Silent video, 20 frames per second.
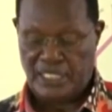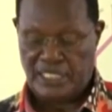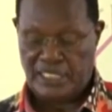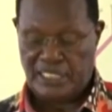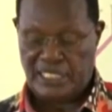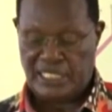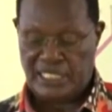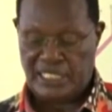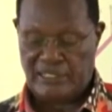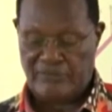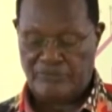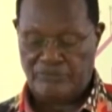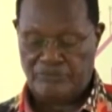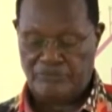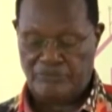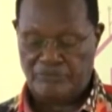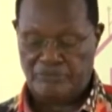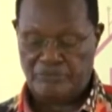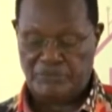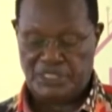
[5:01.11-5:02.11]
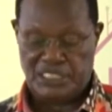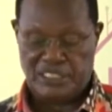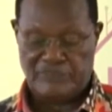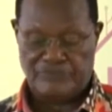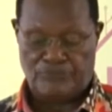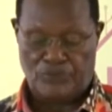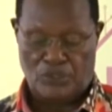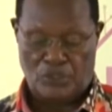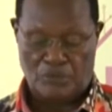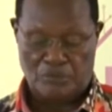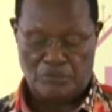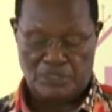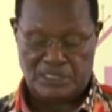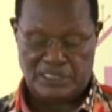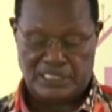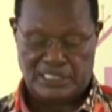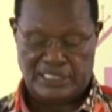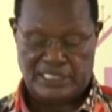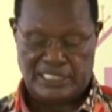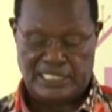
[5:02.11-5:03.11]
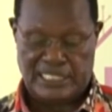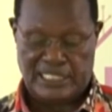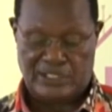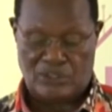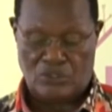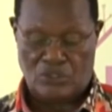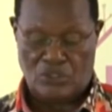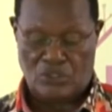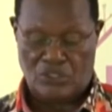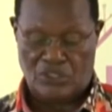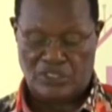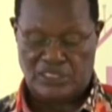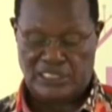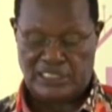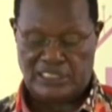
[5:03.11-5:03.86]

and I have been informed that they are all